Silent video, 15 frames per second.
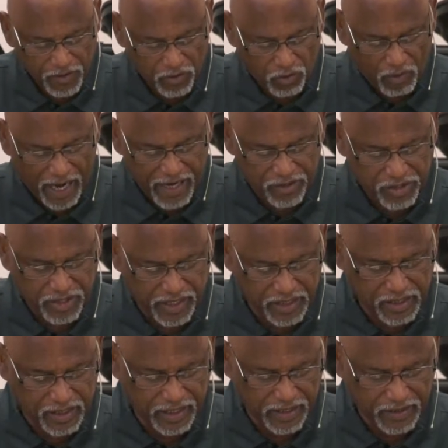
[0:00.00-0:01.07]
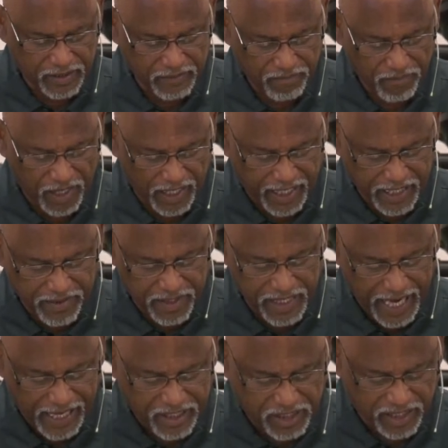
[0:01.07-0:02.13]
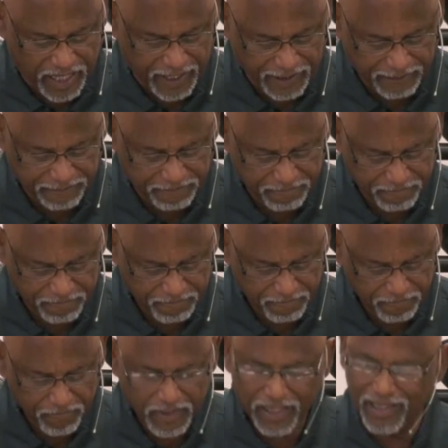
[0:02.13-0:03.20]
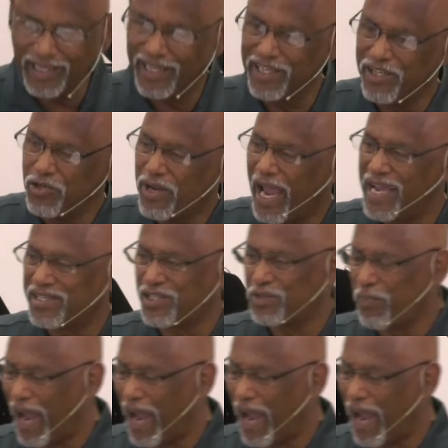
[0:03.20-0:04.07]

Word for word: the writer says this, again the next day. And you guys